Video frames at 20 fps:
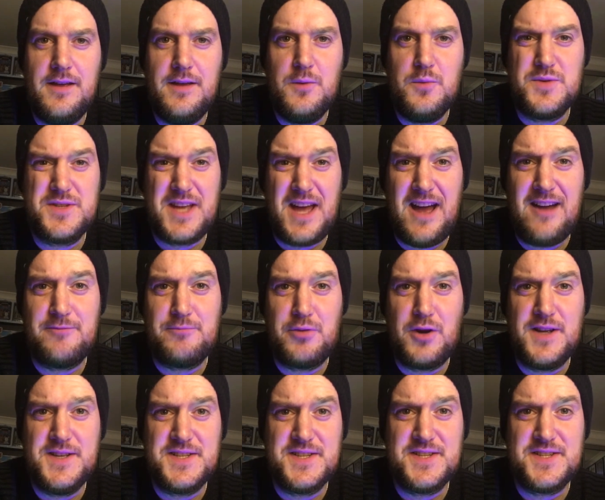it was half
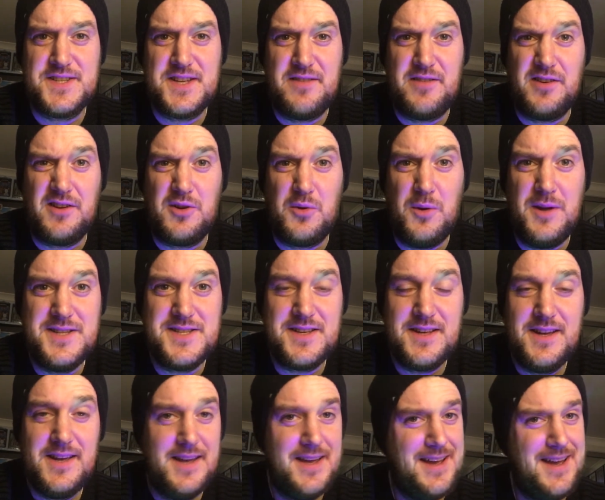price at £7,
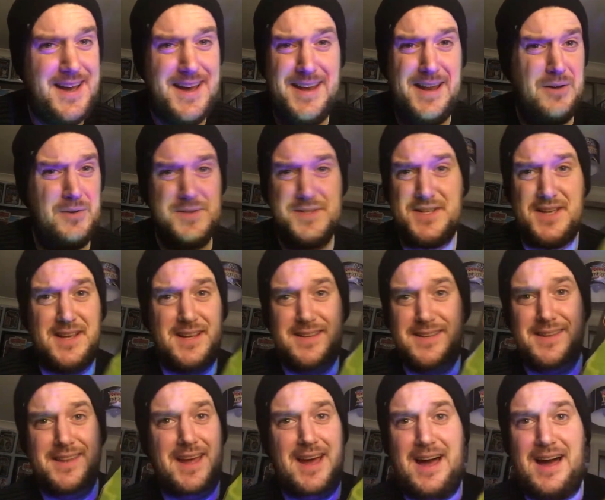and I was
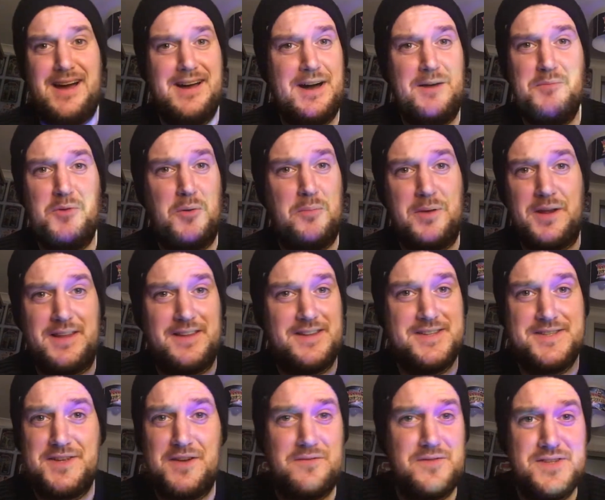like, nah, I'm not picking
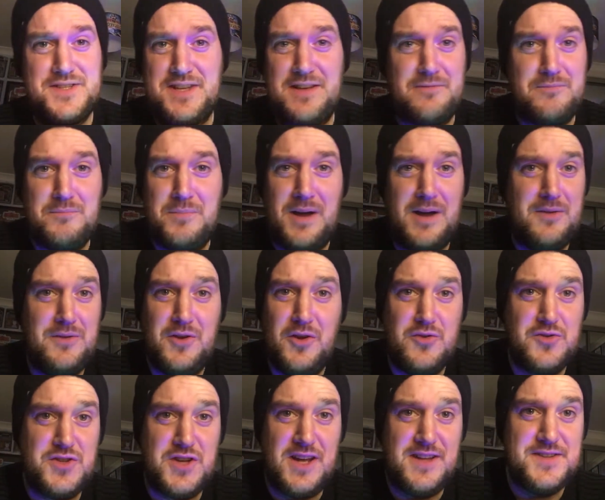this up for £7, no
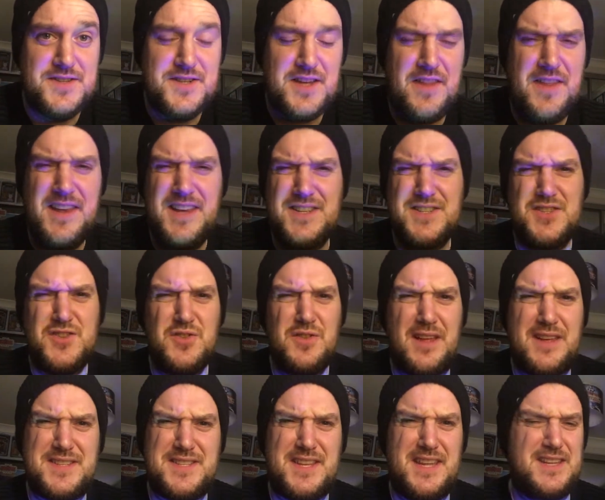chance. I think it's
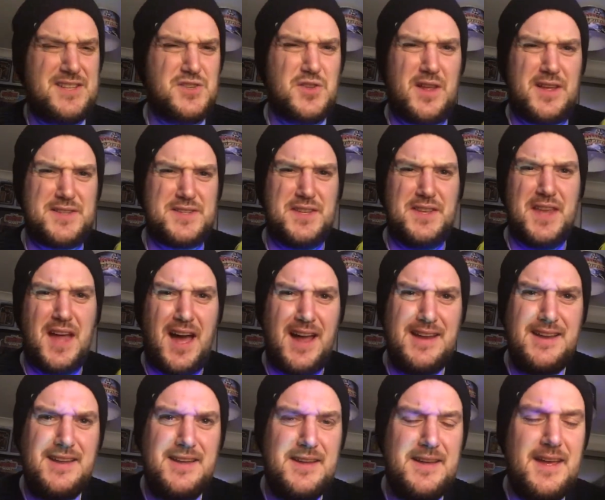2008,
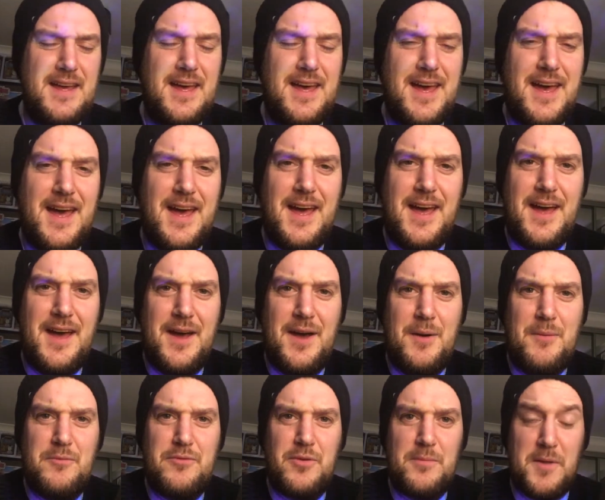2009,
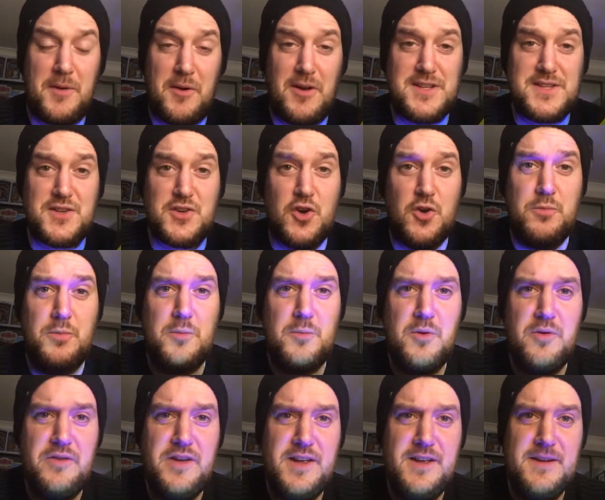from the Rise of Cobra
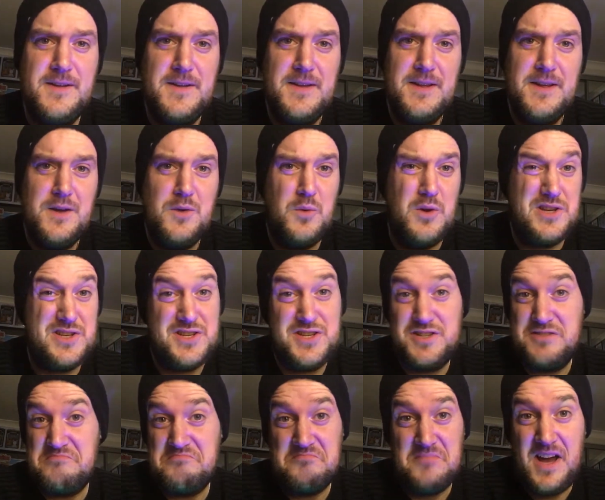movie,
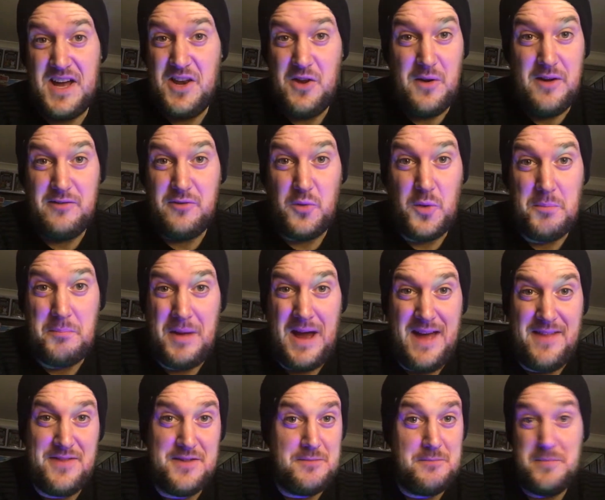which I know everyone
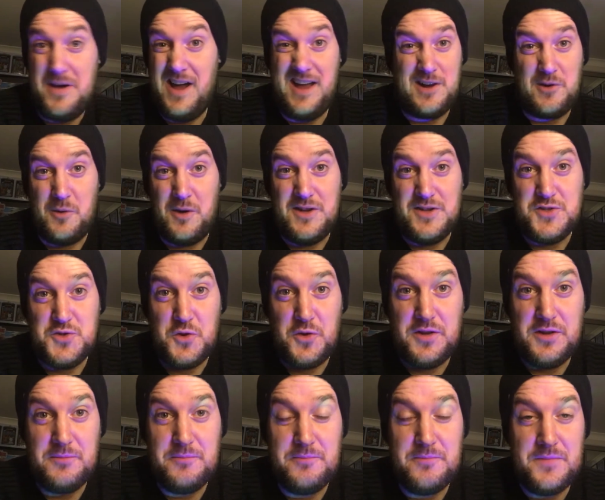panned them, but I quite
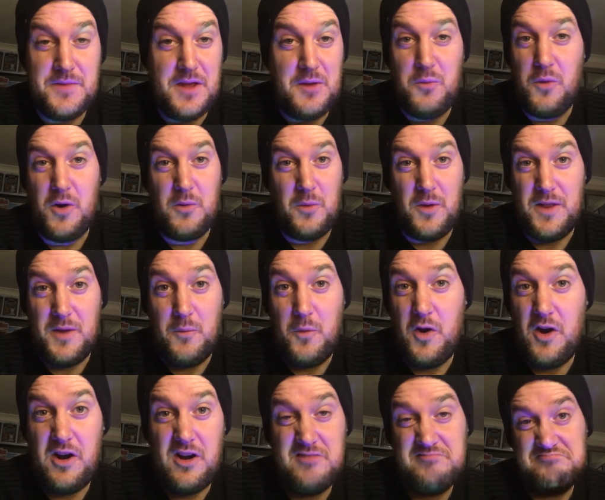enjoyed them. They were what they
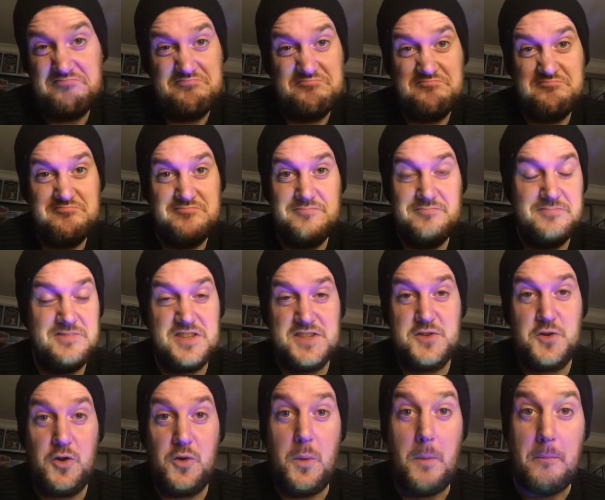were,
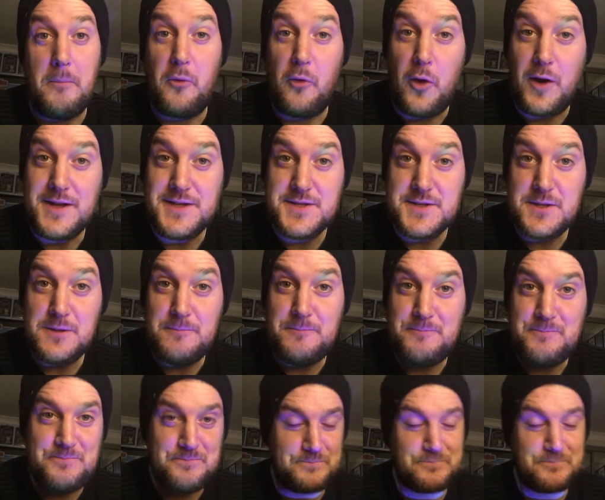just got to embrace them.